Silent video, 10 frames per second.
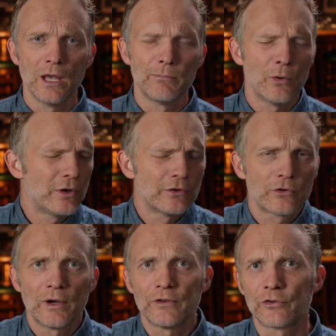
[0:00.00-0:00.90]
But we could
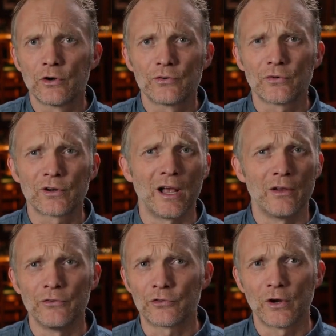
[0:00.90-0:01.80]
create a search for
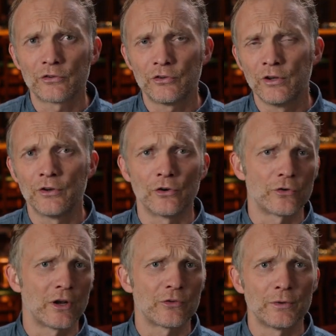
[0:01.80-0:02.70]
construction or
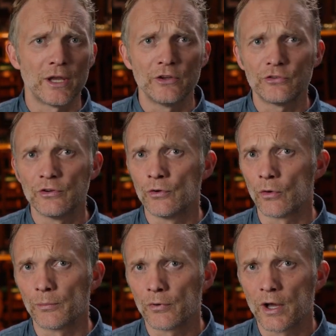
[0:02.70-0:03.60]
transportation
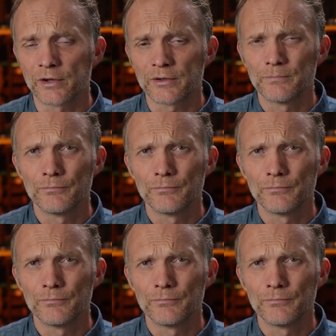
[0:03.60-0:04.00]
or a product.